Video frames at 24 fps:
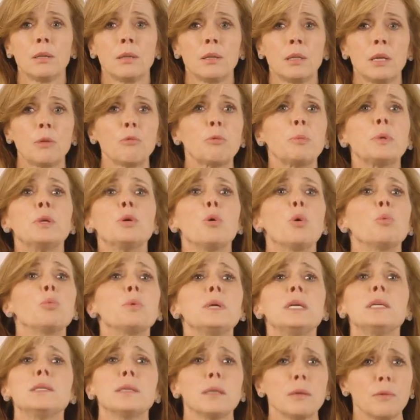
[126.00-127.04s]
There would be no
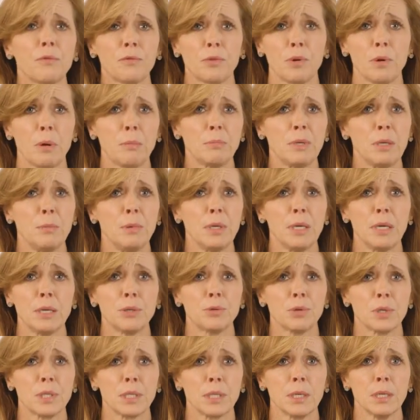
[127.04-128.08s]
reason for him to be
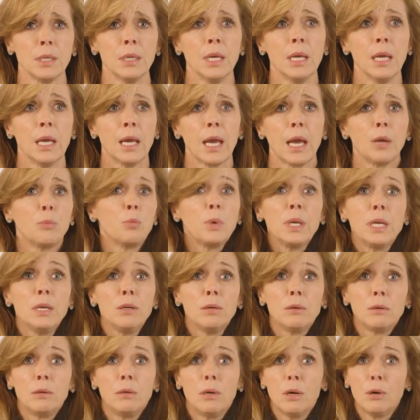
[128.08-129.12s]
interested. And we
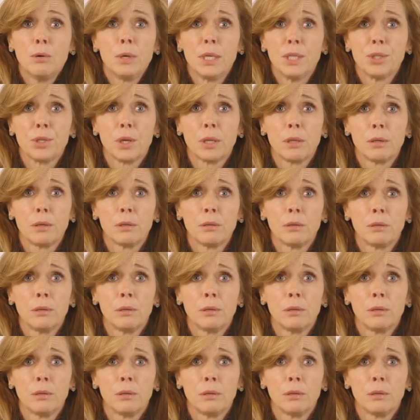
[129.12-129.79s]
didn't know each other.